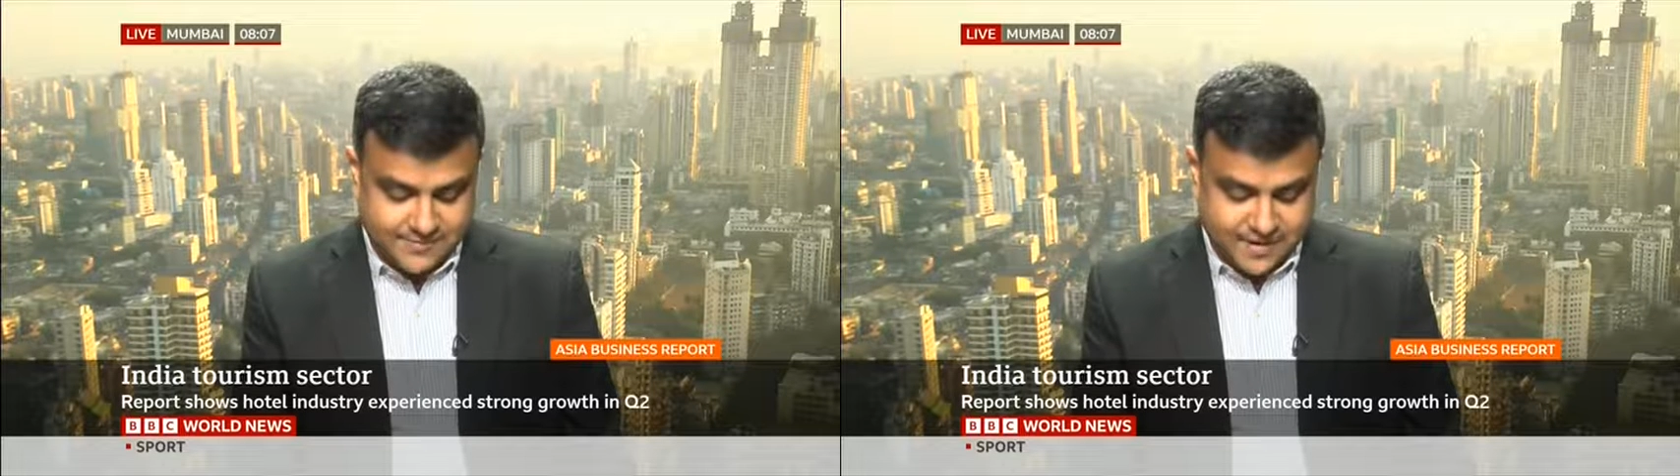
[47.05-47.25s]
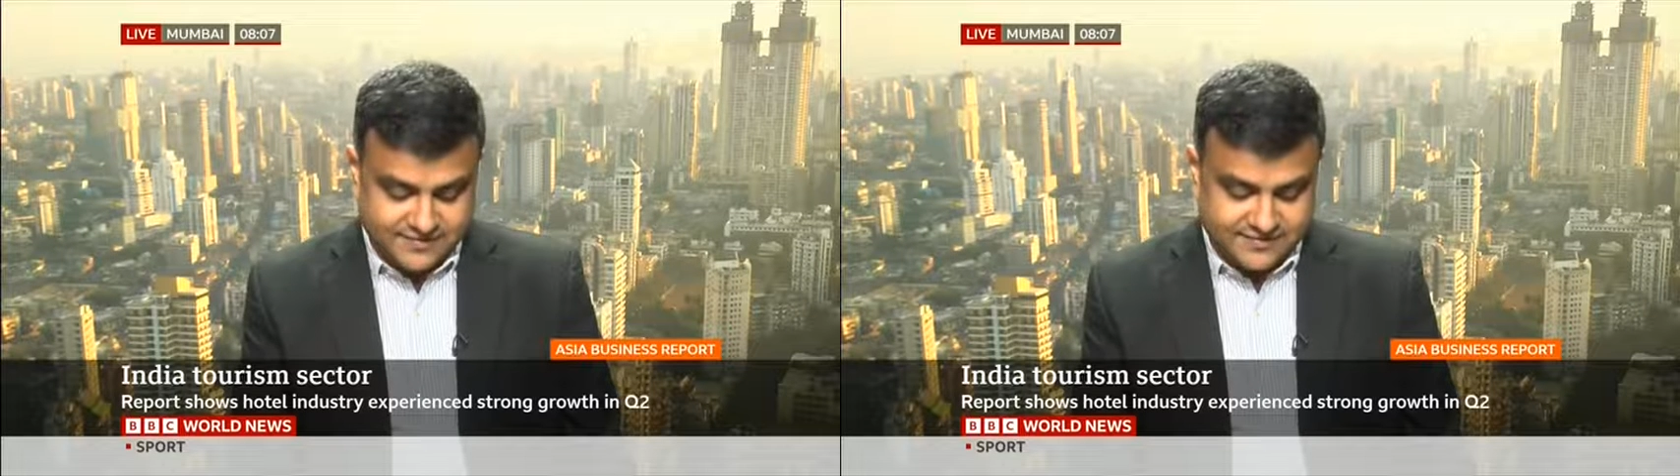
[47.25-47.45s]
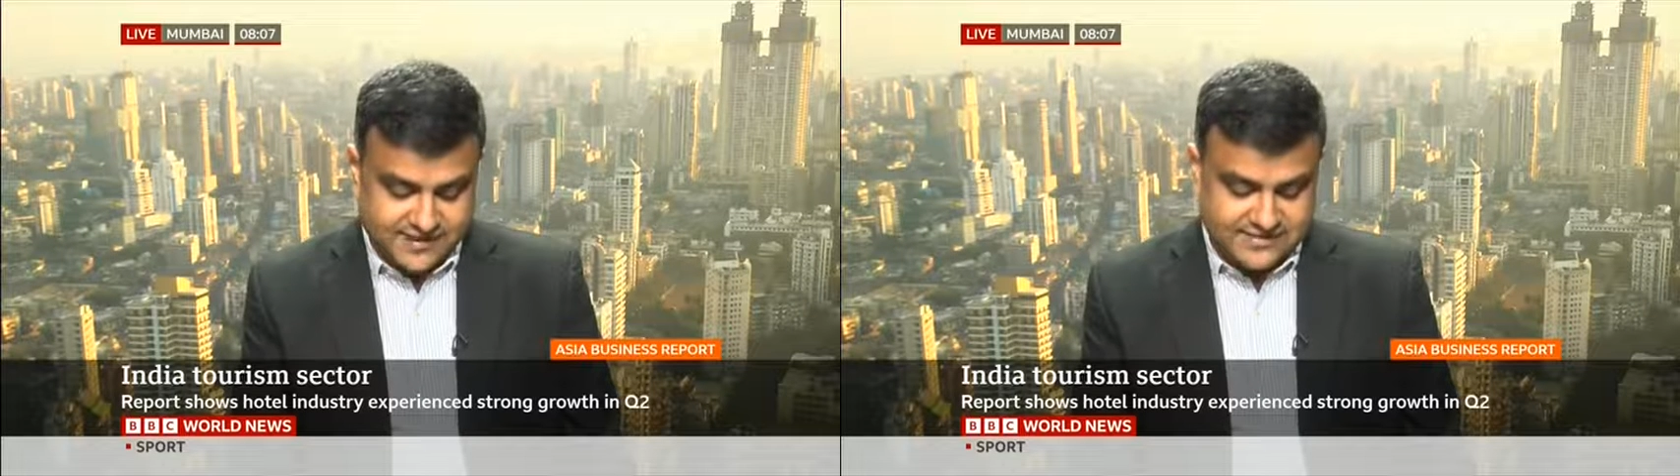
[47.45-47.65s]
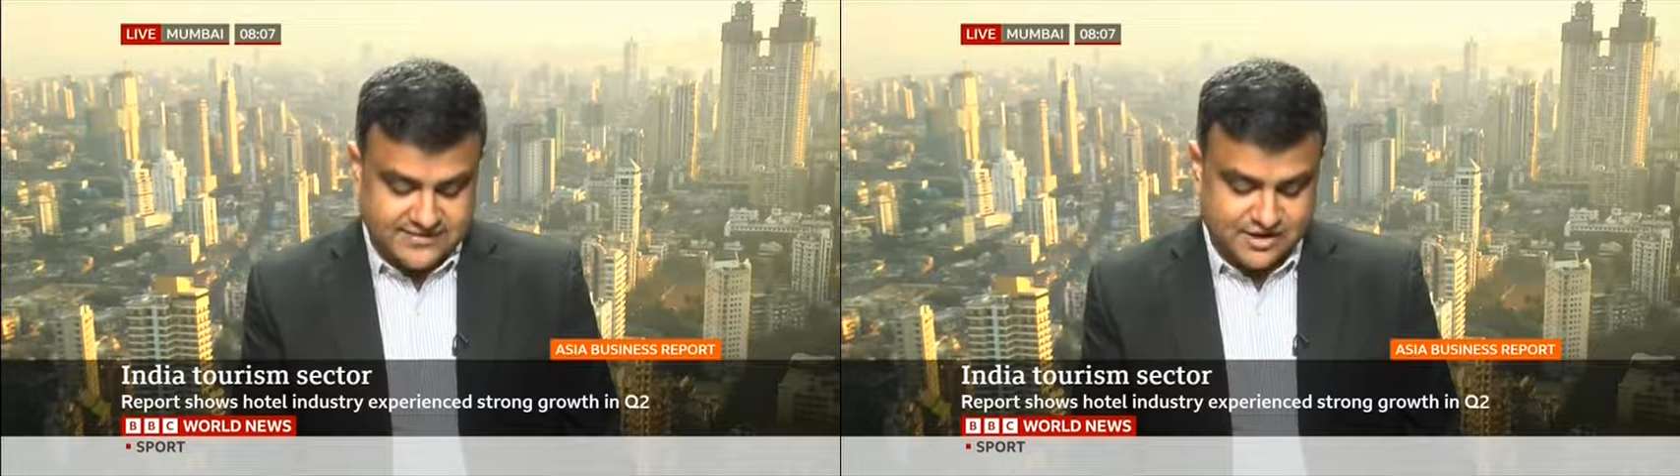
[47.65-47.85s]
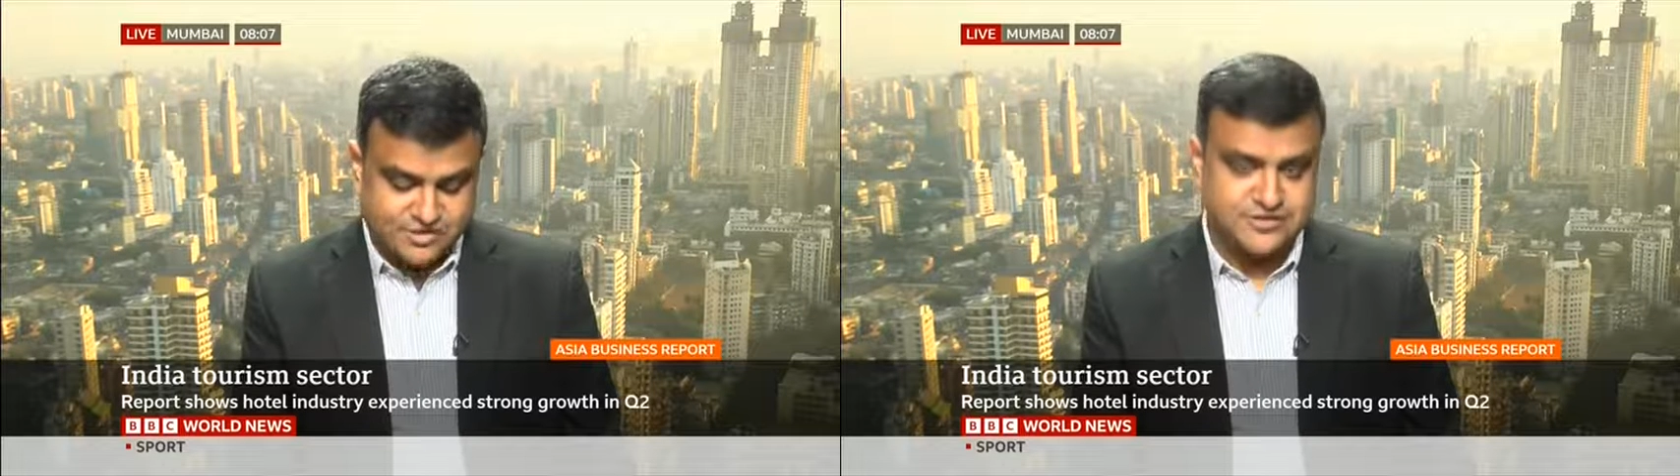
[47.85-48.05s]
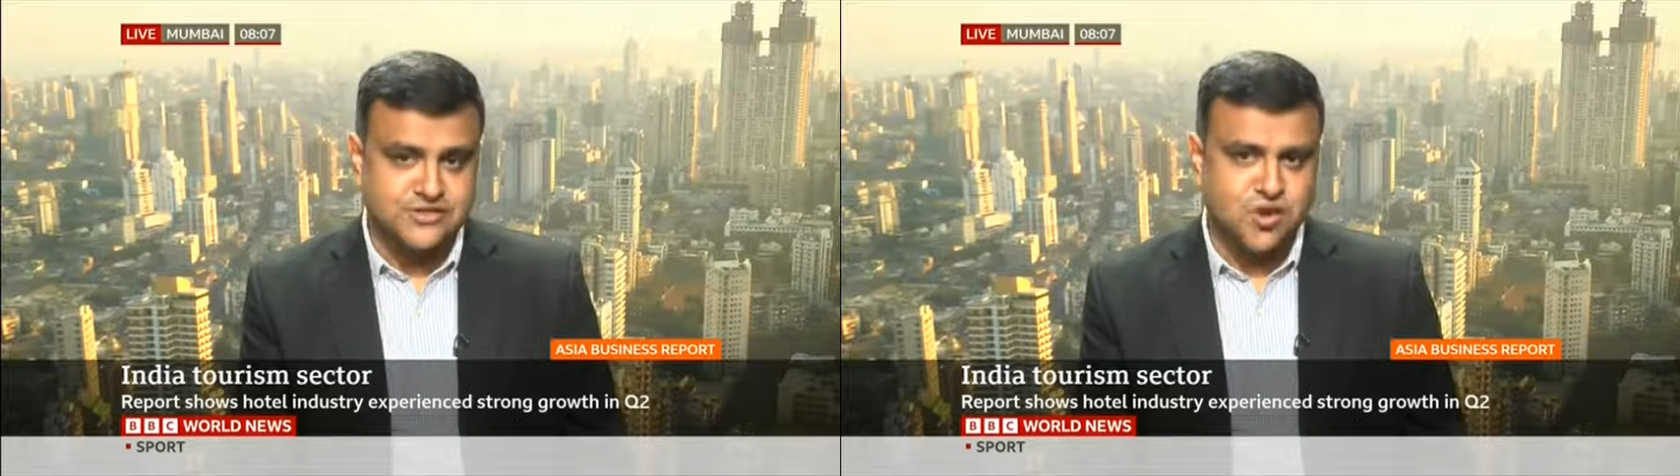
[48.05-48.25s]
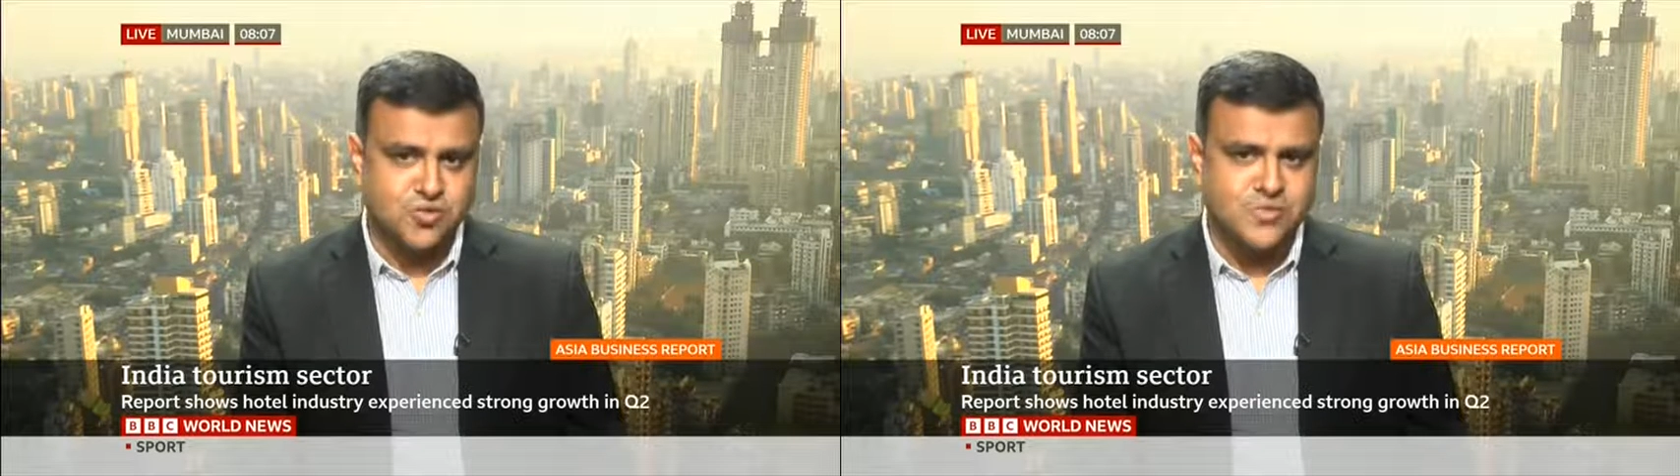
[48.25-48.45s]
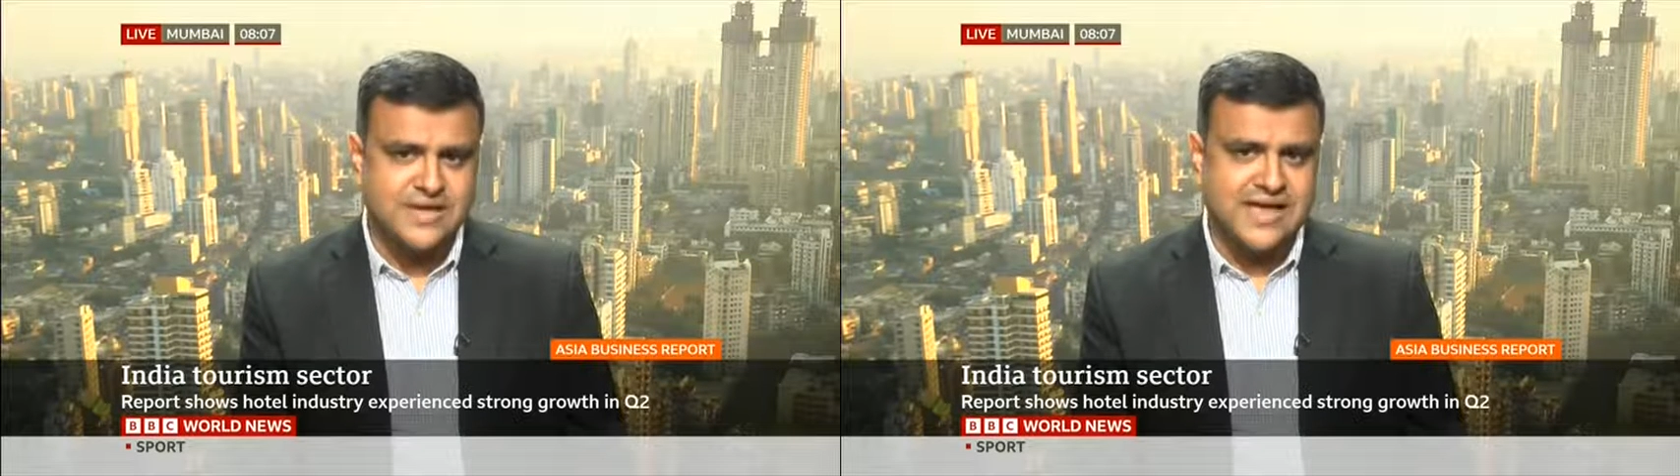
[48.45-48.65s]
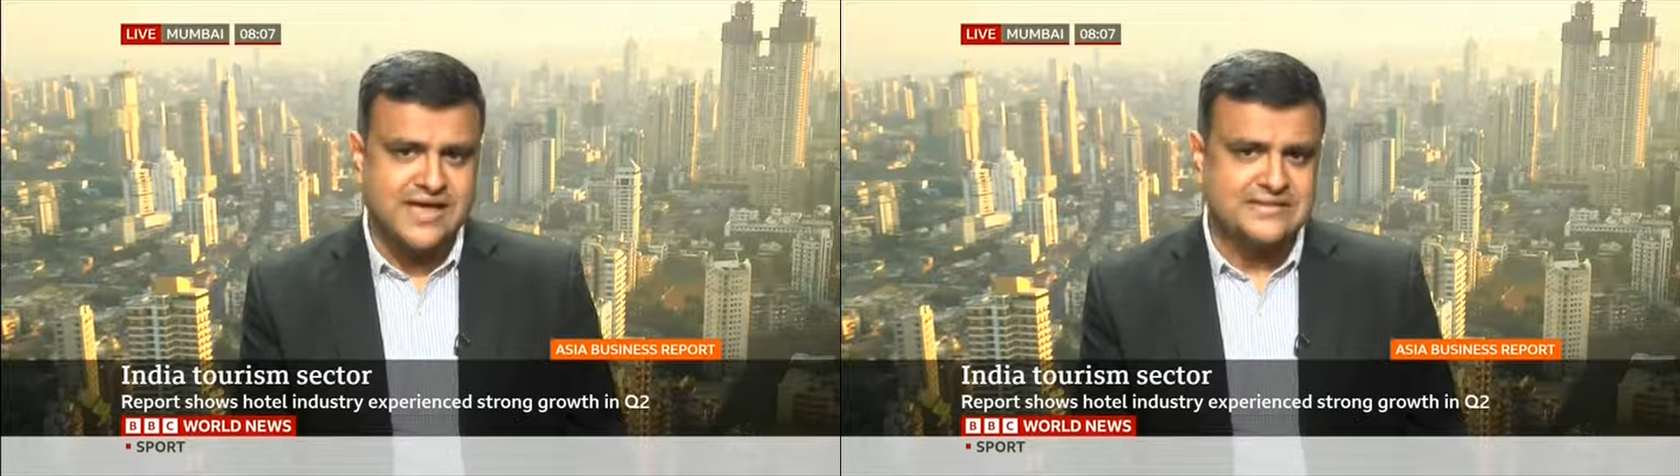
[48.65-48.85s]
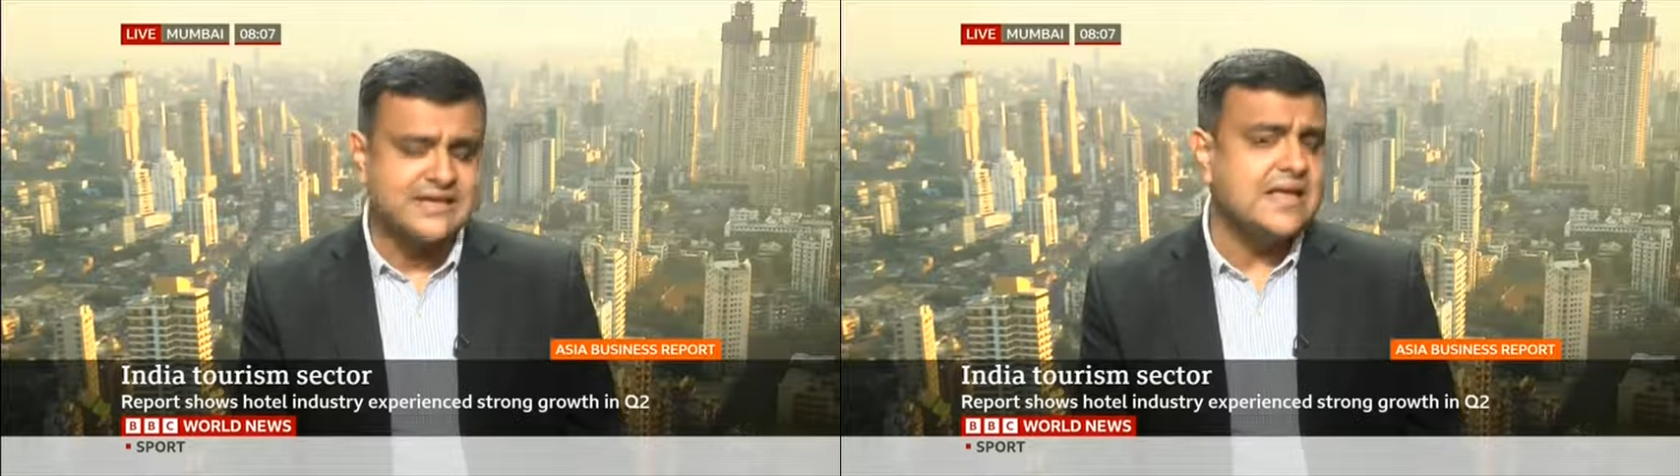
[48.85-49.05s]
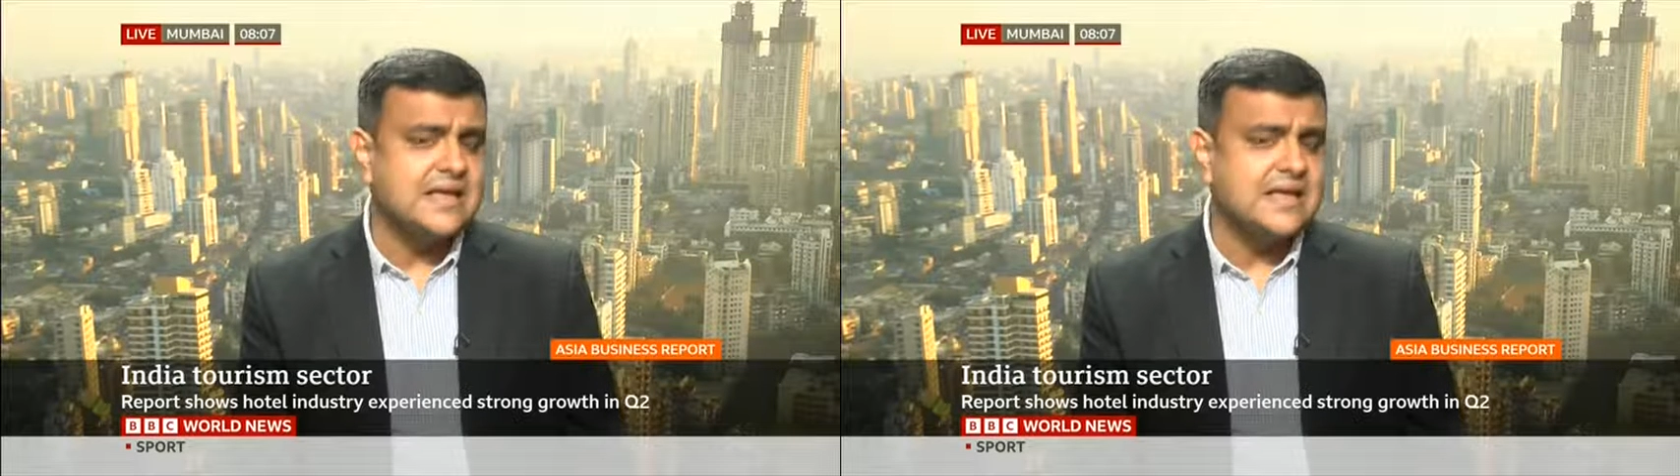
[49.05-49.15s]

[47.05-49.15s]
by things such as long weekends,